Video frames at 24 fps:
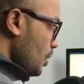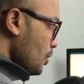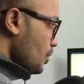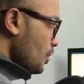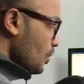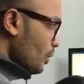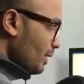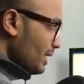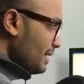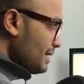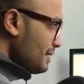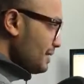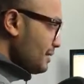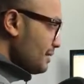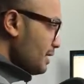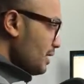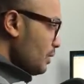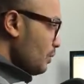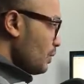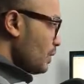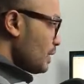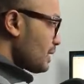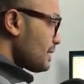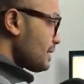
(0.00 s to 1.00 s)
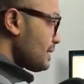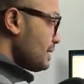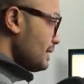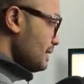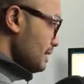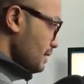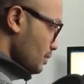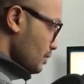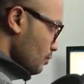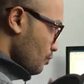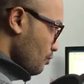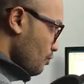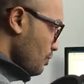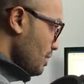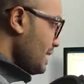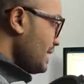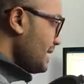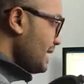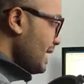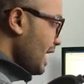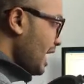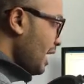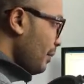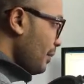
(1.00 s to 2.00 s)
Now let's see what is
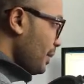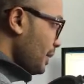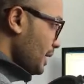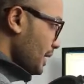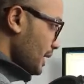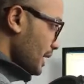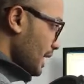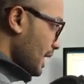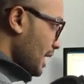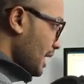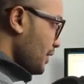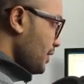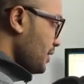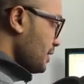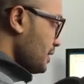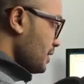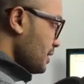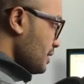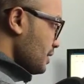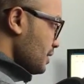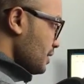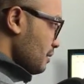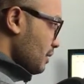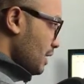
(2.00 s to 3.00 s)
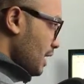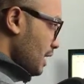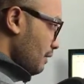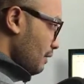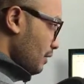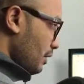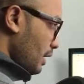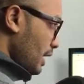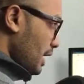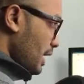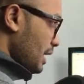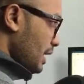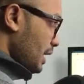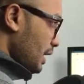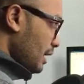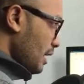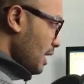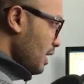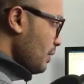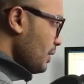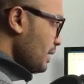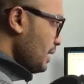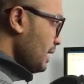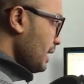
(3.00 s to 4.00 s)
really happening at the system level. And in
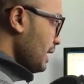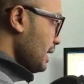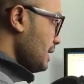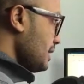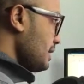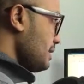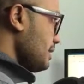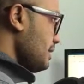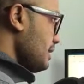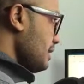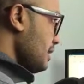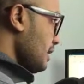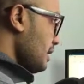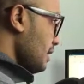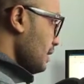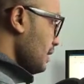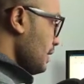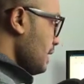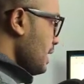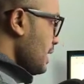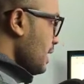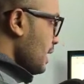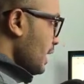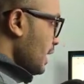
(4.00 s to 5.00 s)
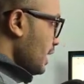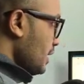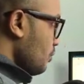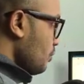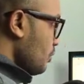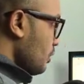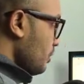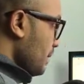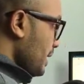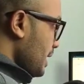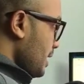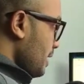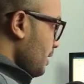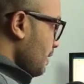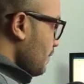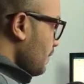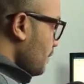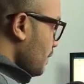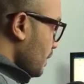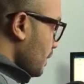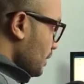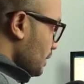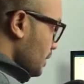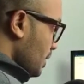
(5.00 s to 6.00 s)
our case here, it will be the
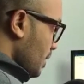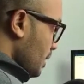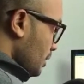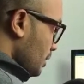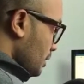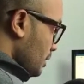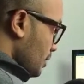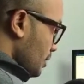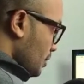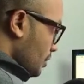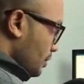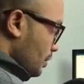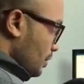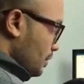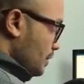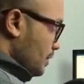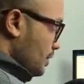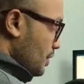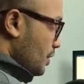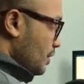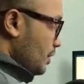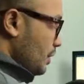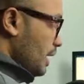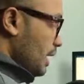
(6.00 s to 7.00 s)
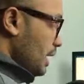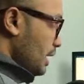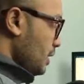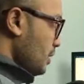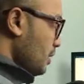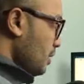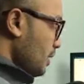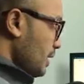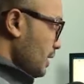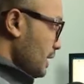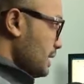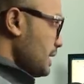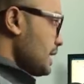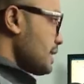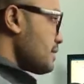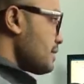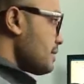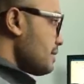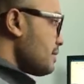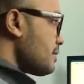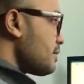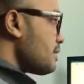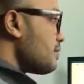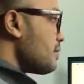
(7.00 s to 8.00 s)
front controller. So I call this a
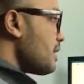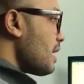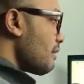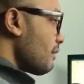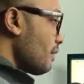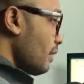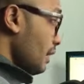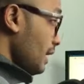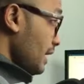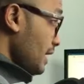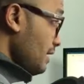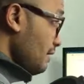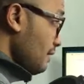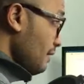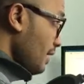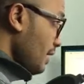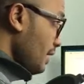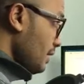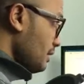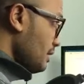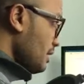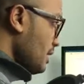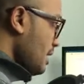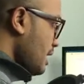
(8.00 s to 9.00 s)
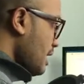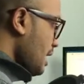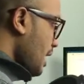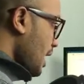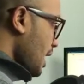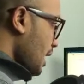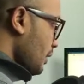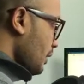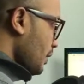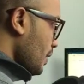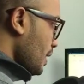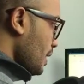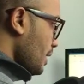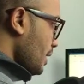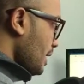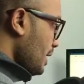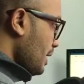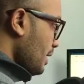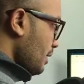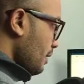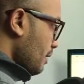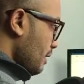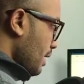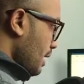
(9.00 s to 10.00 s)
system level event, and we are
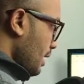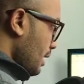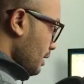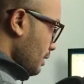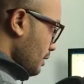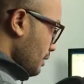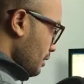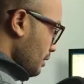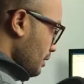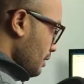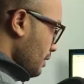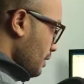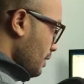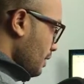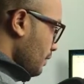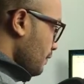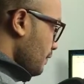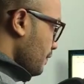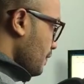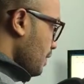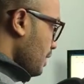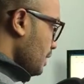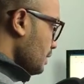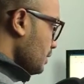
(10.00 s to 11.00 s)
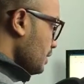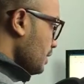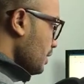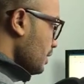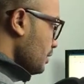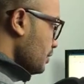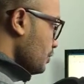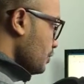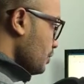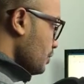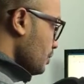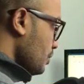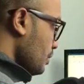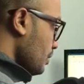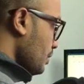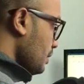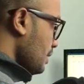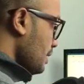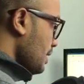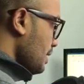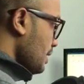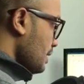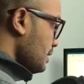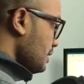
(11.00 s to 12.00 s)
here under the front controller,
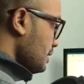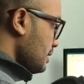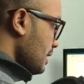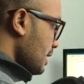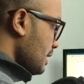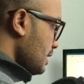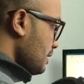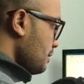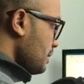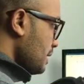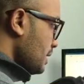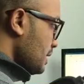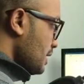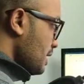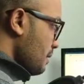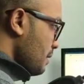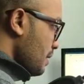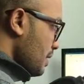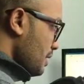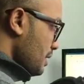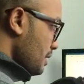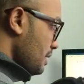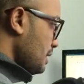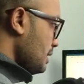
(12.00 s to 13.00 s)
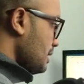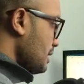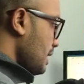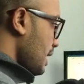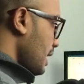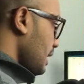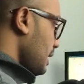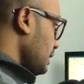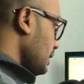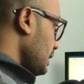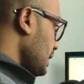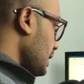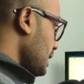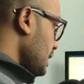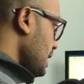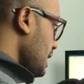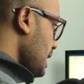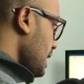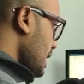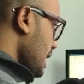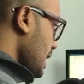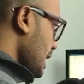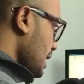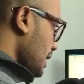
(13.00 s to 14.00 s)
the set media method exactly.
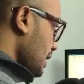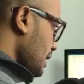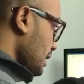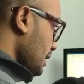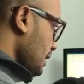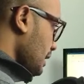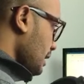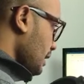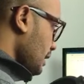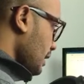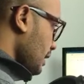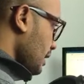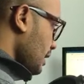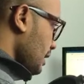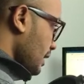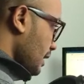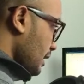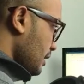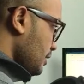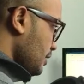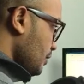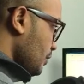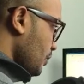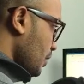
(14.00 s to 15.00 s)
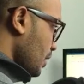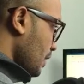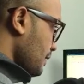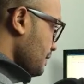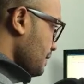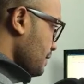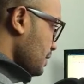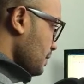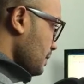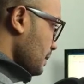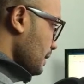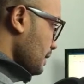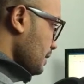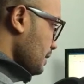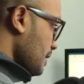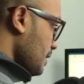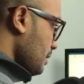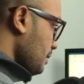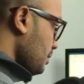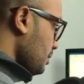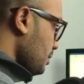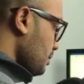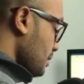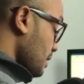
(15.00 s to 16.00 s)
And here again, I took up some
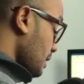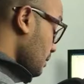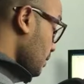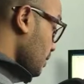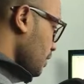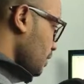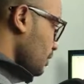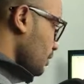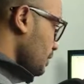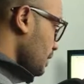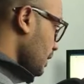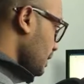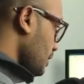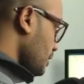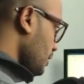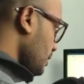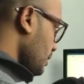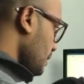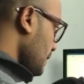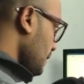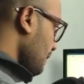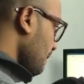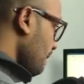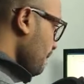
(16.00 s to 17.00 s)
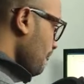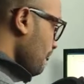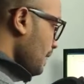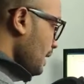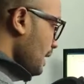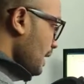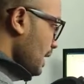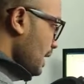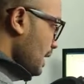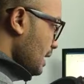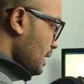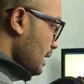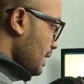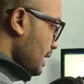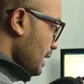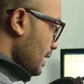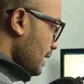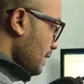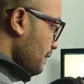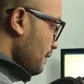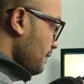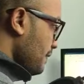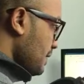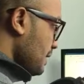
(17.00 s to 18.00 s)
examples, some code actually. And I
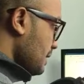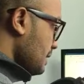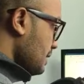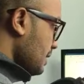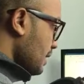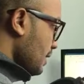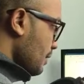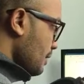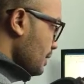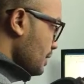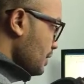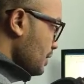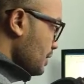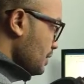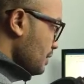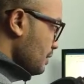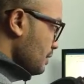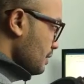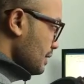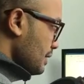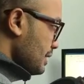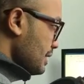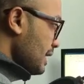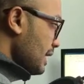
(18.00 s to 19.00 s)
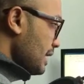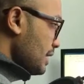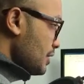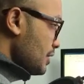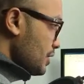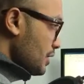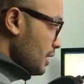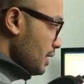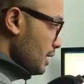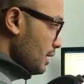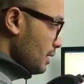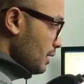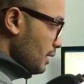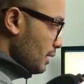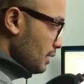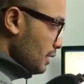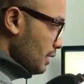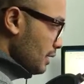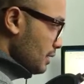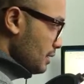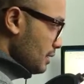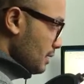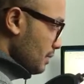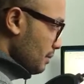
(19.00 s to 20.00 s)
left this register style sheet that
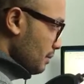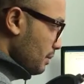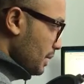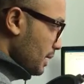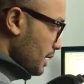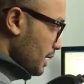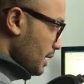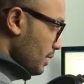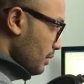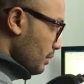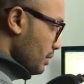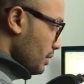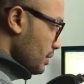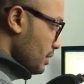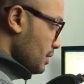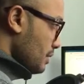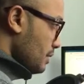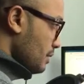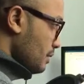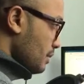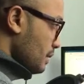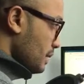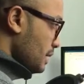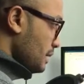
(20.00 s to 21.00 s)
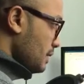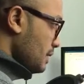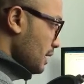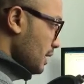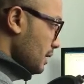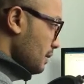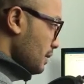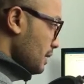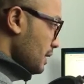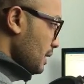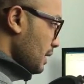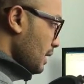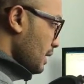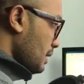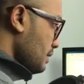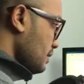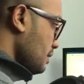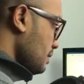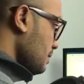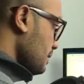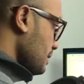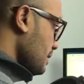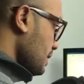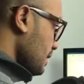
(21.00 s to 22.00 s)
is simply registering some
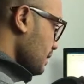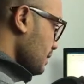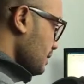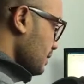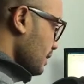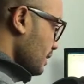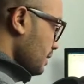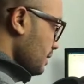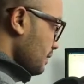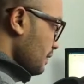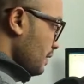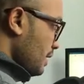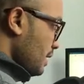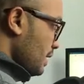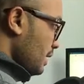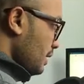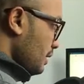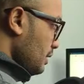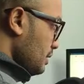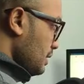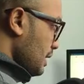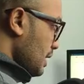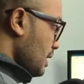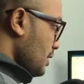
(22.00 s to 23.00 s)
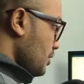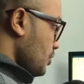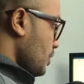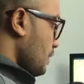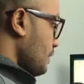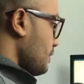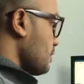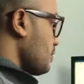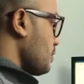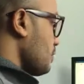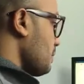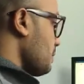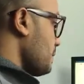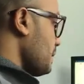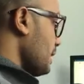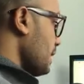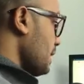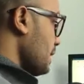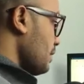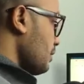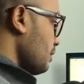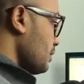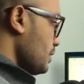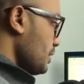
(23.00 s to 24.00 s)
custom CSS files, and JavaScript
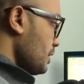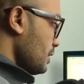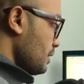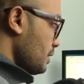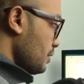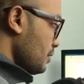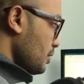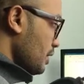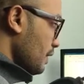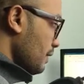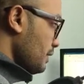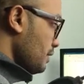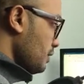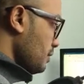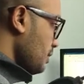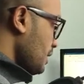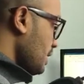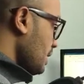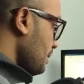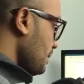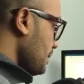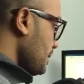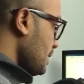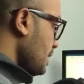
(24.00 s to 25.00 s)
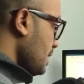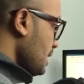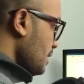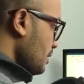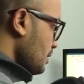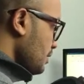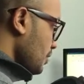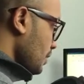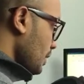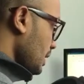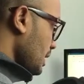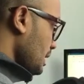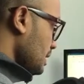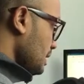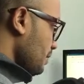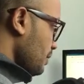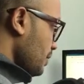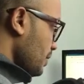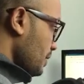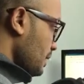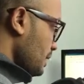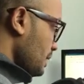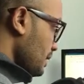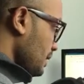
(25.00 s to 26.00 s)
again, register JavaScript. So it's
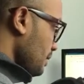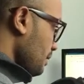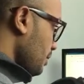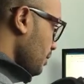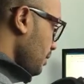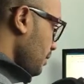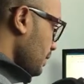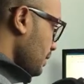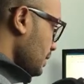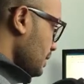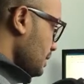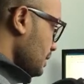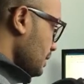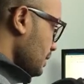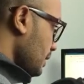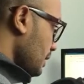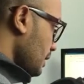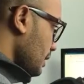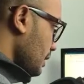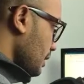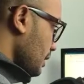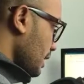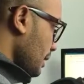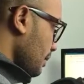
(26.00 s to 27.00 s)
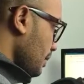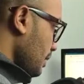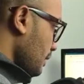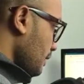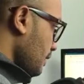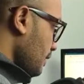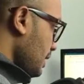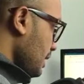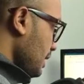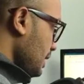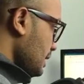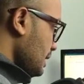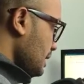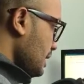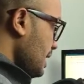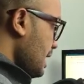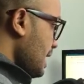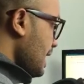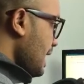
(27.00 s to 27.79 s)
pretty simple, this couple of lines.